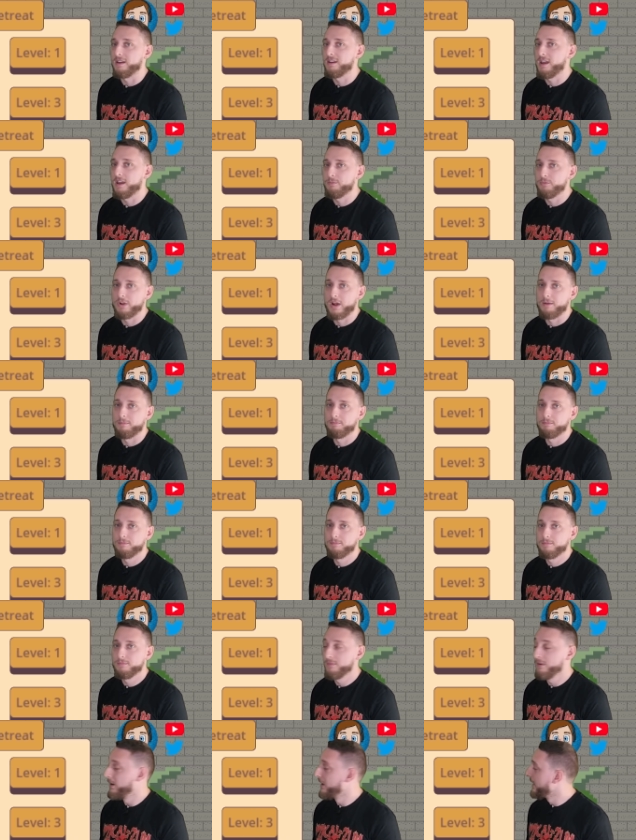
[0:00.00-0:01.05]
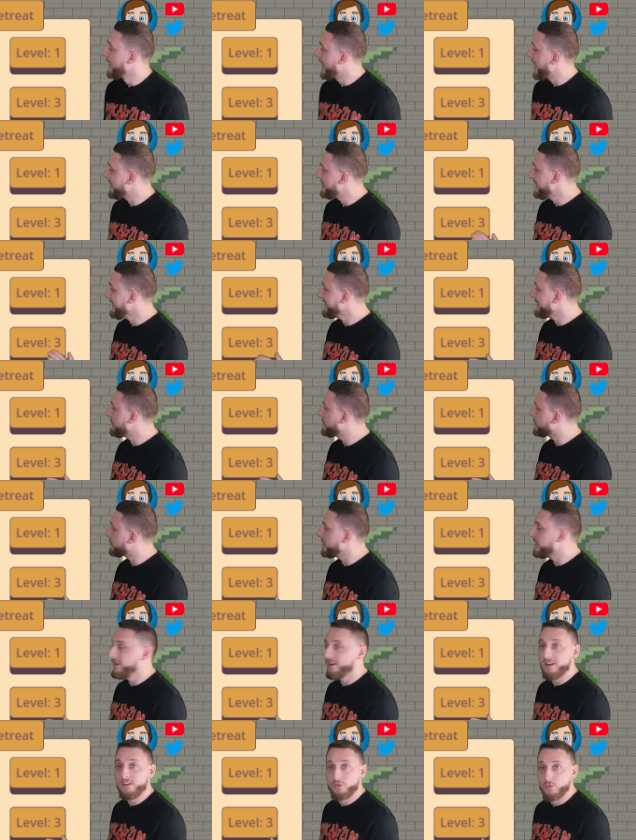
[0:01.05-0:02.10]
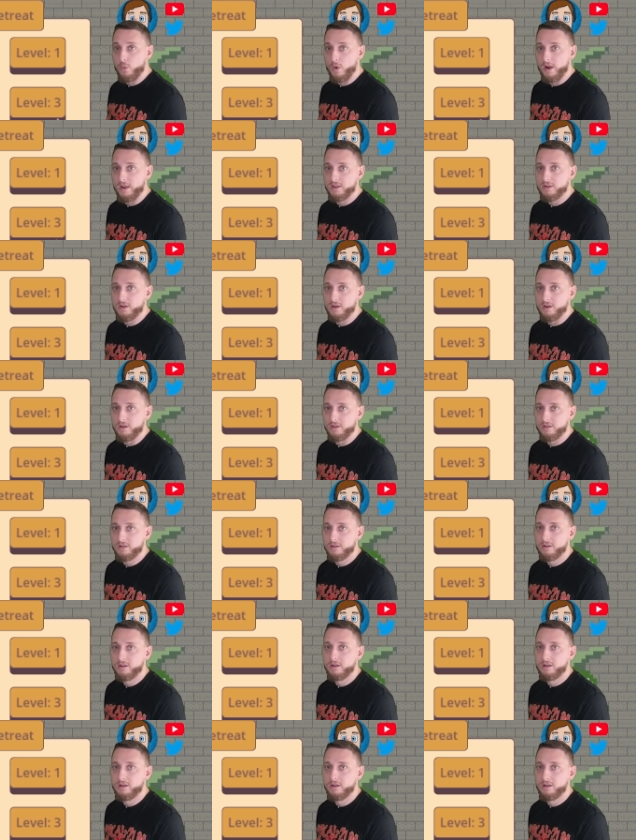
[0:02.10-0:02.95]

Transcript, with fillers: Game Jam. I think this screen is quite good.